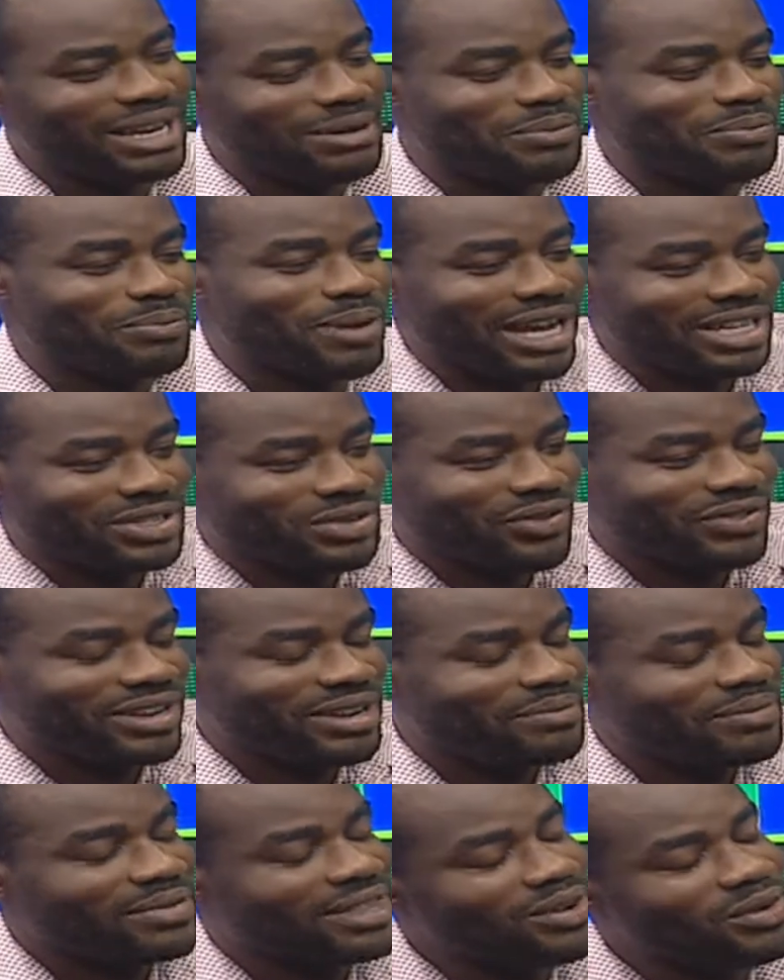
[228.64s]
want to
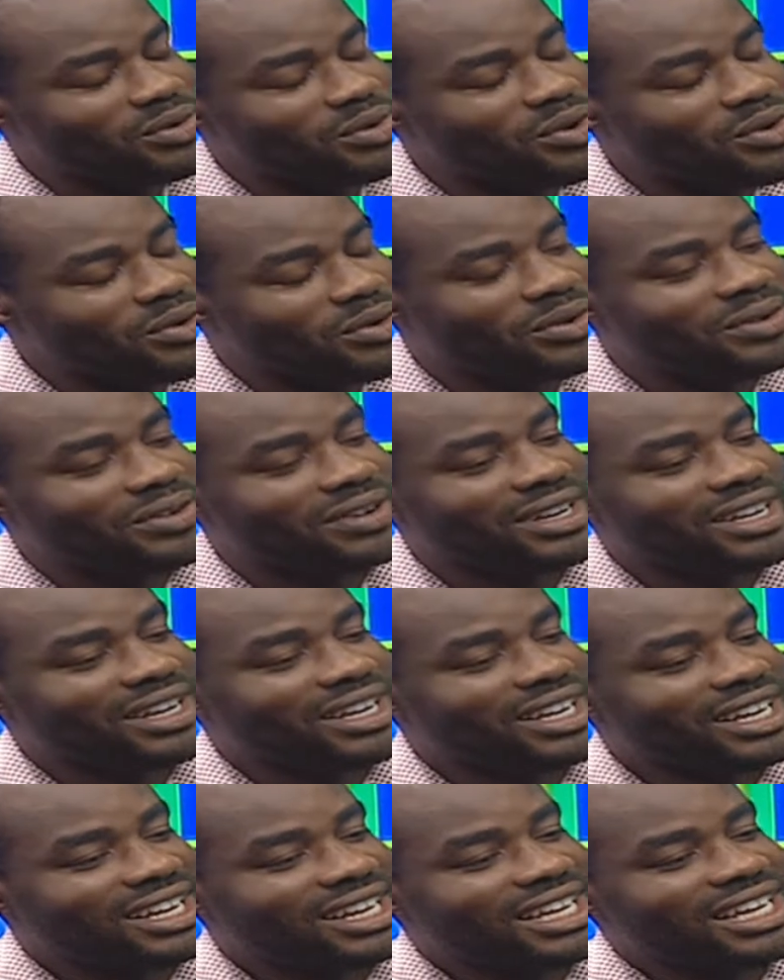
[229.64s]
follow the
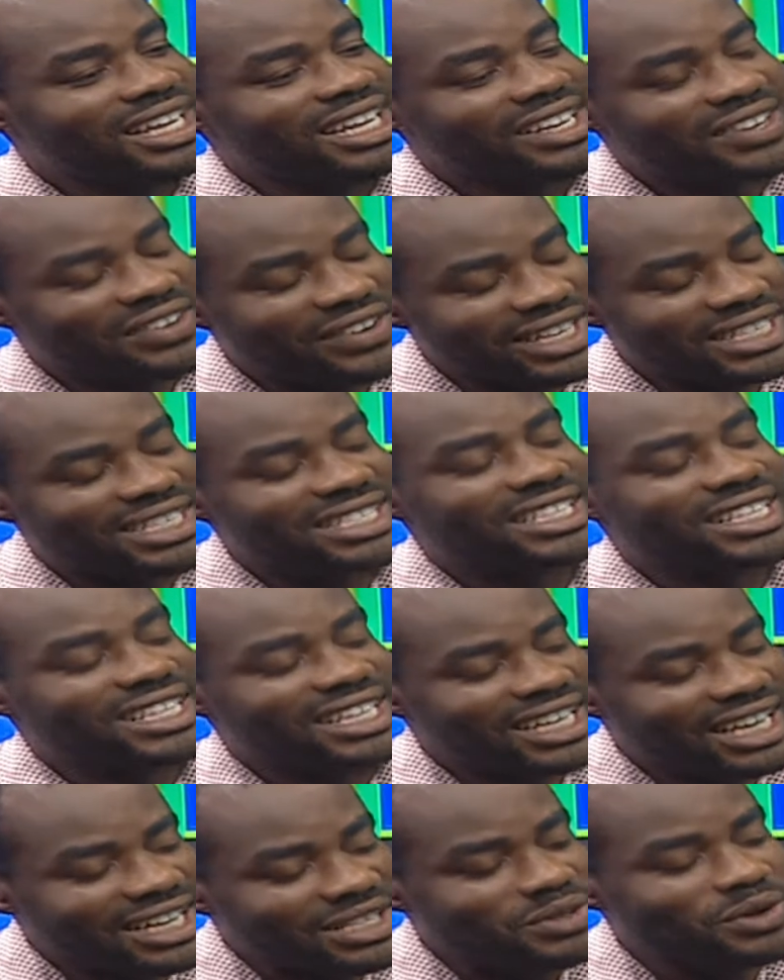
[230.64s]
game. Great.
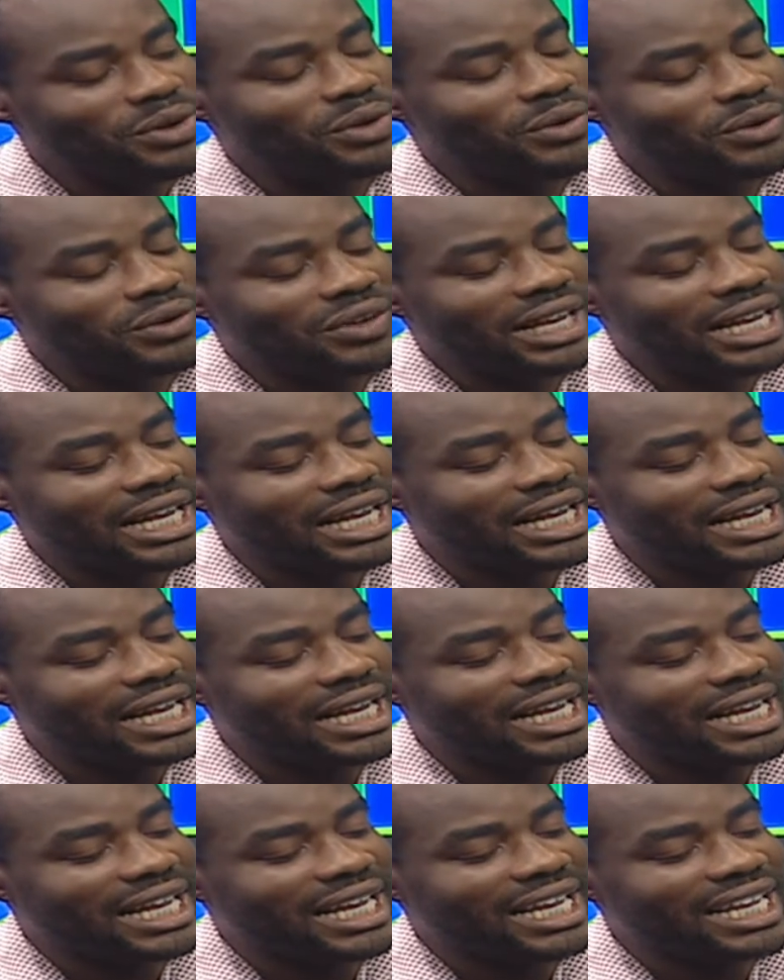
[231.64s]
And so
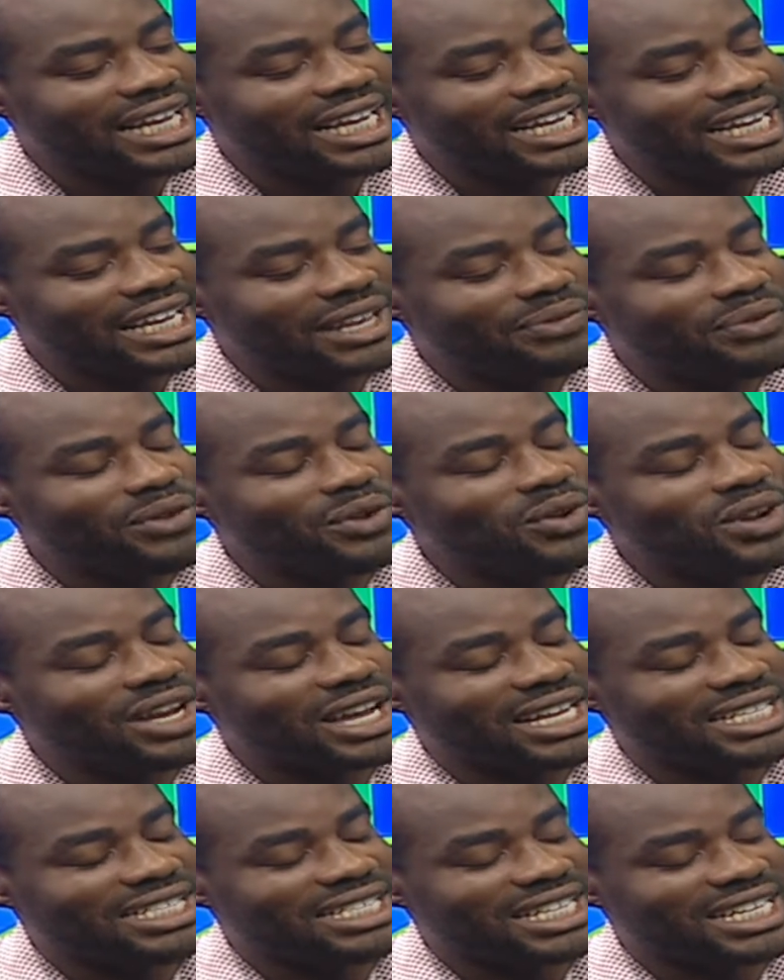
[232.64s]
if you look
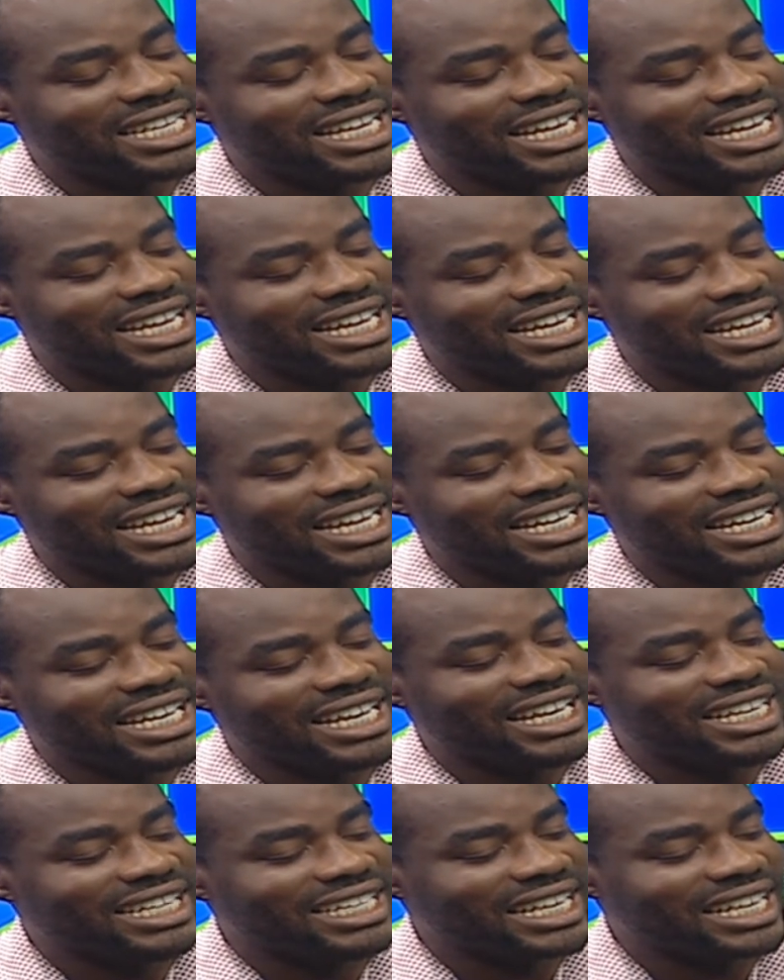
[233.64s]
at
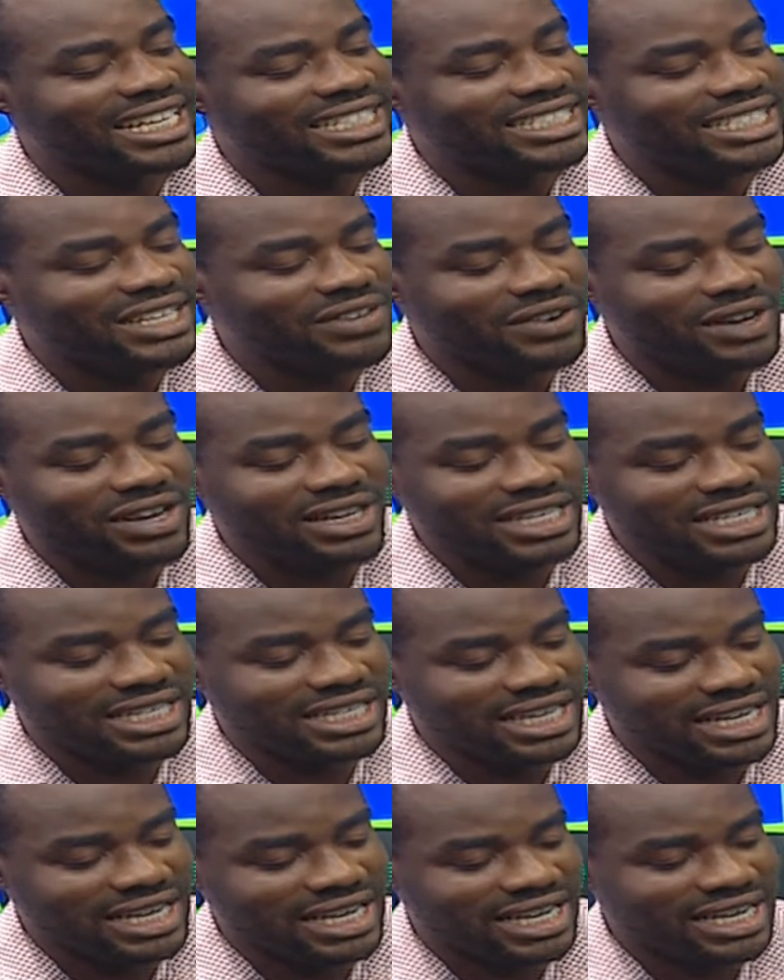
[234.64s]
the general league,
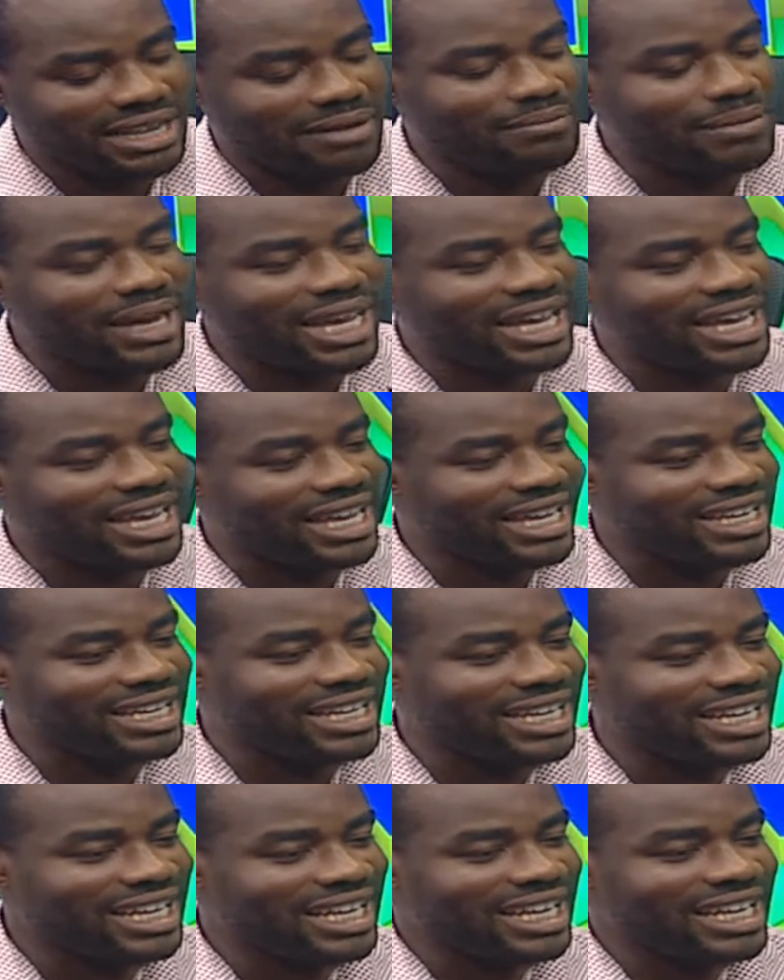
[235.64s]
the men,
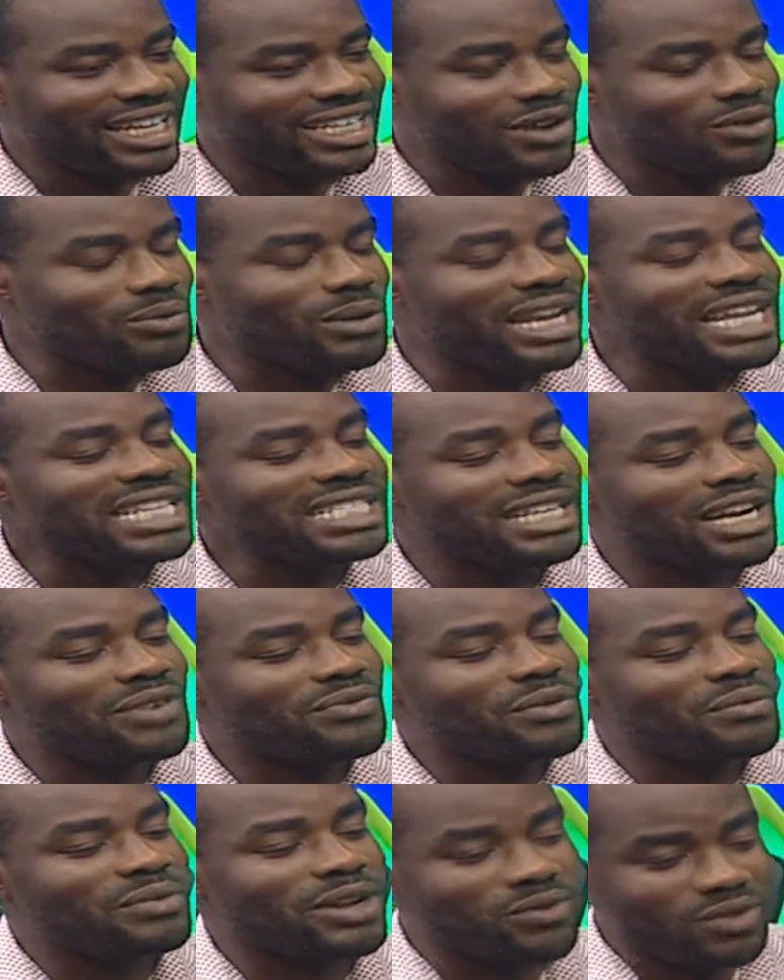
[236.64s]
the women, let's start
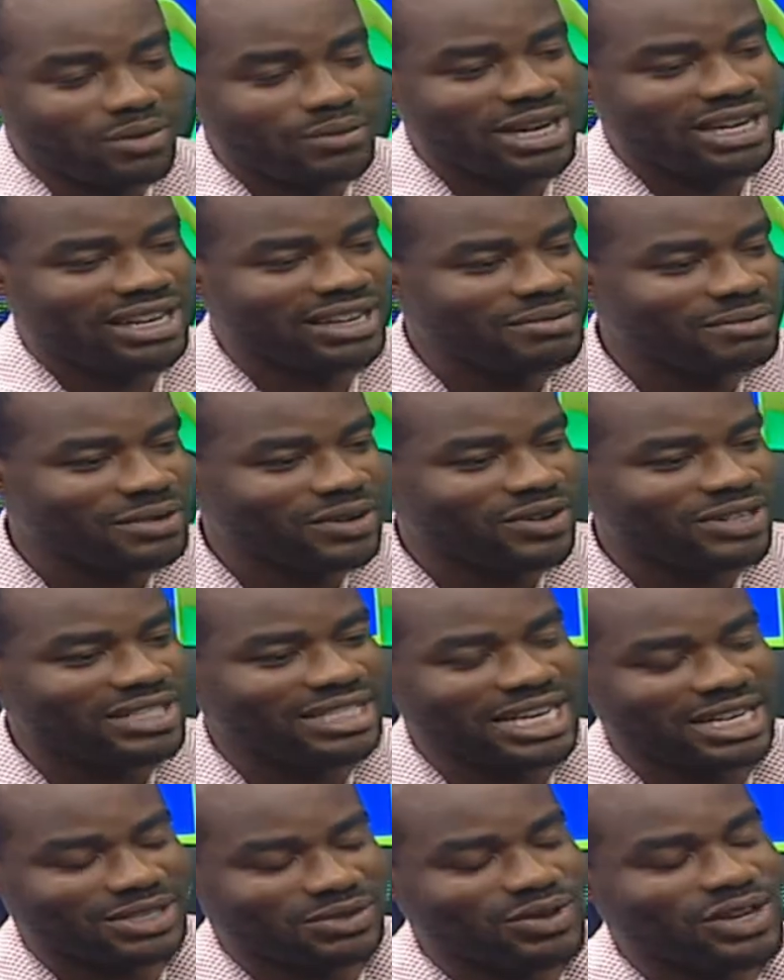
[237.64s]
from the women, because
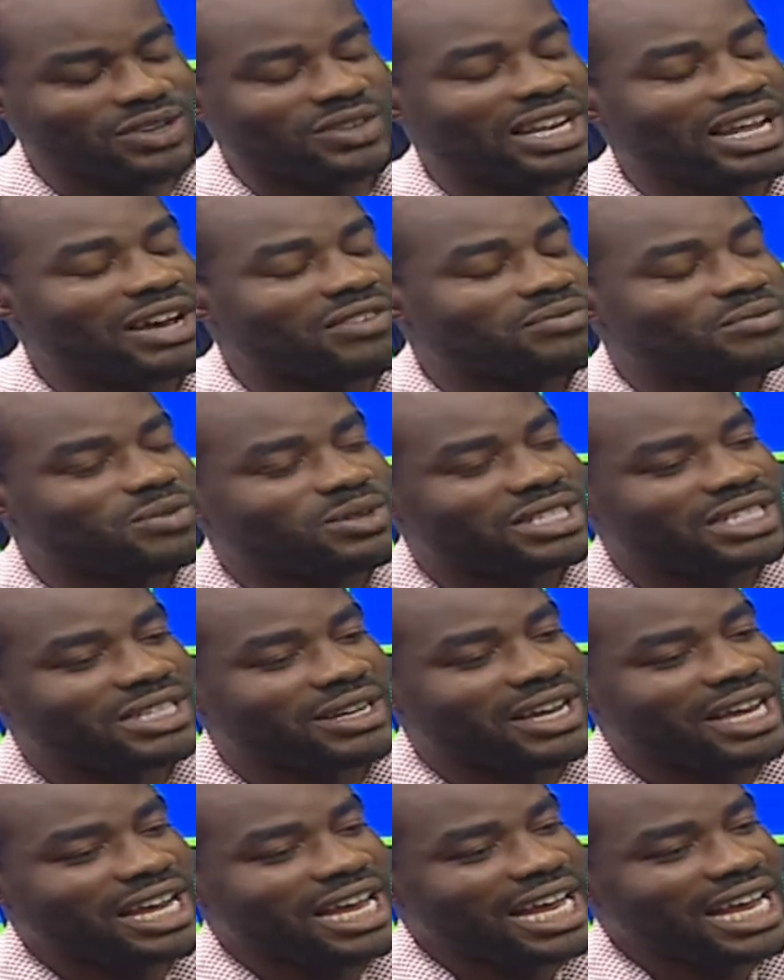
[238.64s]
that's where you love most.
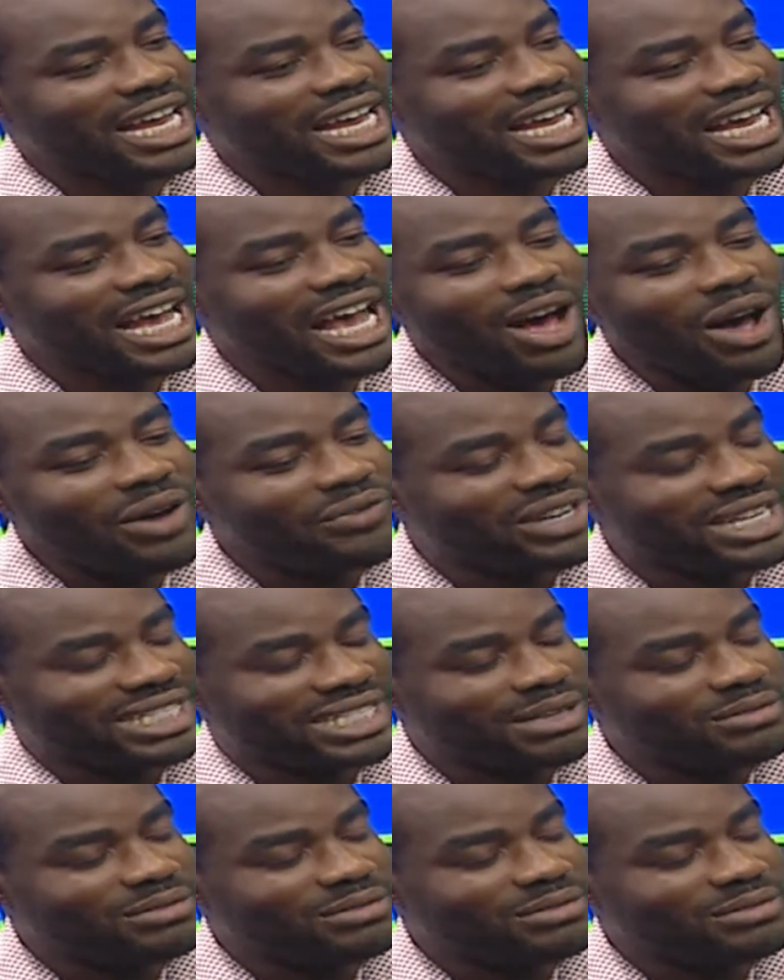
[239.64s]
How have the teams